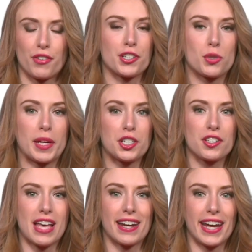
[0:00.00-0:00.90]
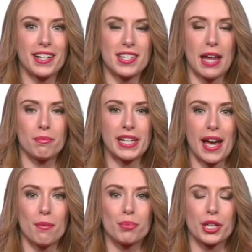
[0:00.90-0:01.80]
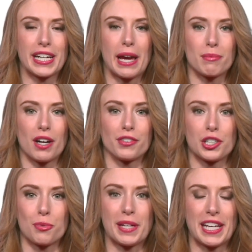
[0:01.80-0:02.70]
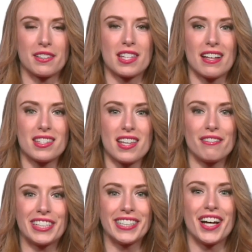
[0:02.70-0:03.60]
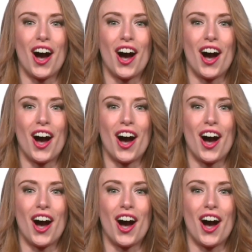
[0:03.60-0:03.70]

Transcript: First pitch is at 8:10 p.m. Pre-game coverage begins at 7